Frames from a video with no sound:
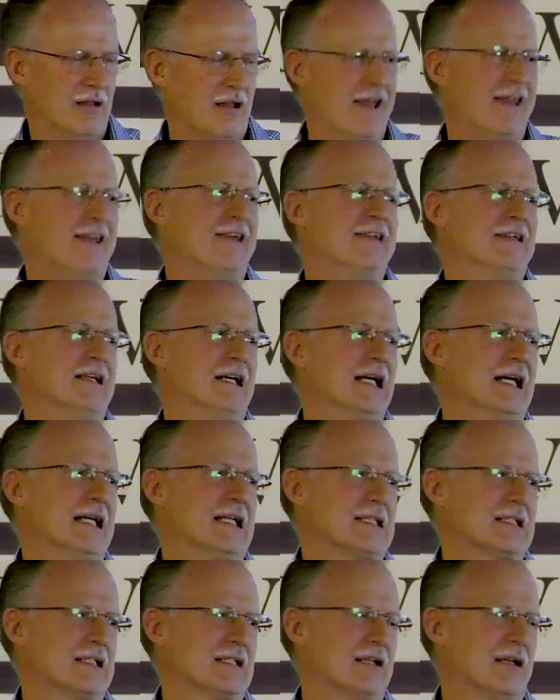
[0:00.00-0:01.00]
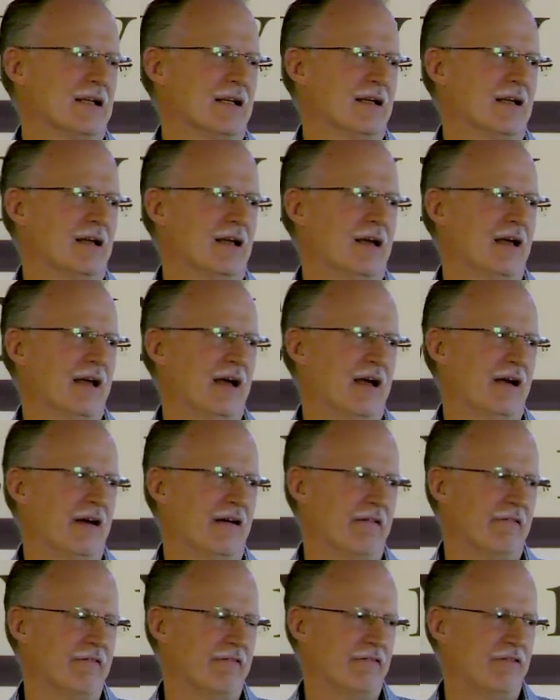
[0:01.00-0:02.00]
and not
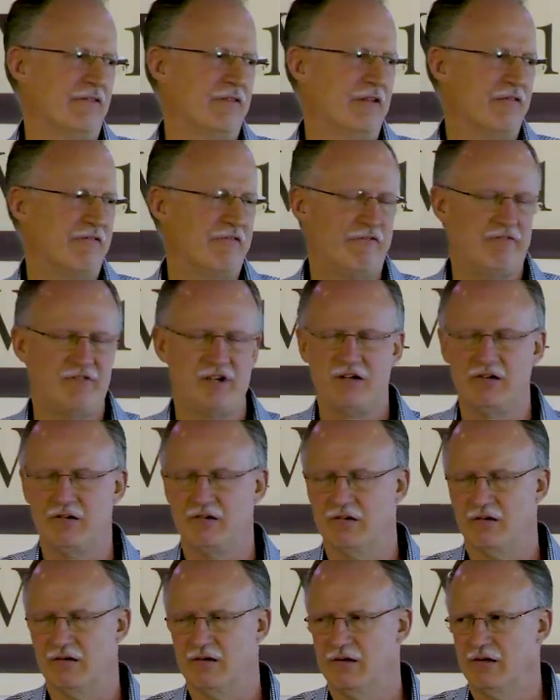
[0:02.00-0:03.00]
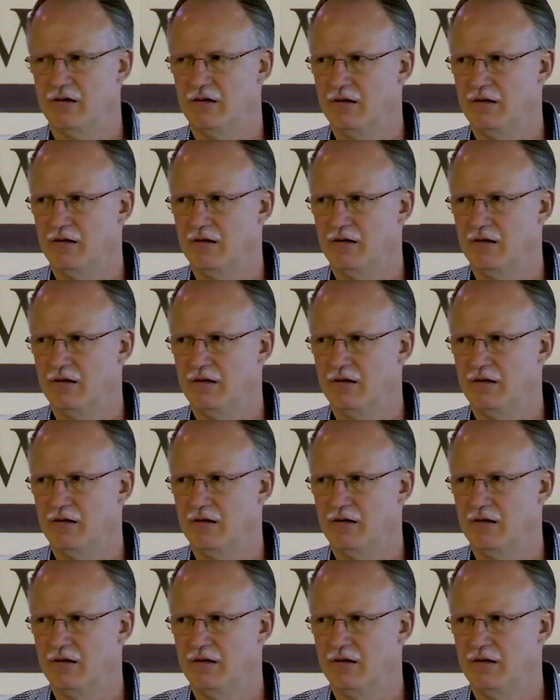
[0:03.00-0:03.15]
have the finger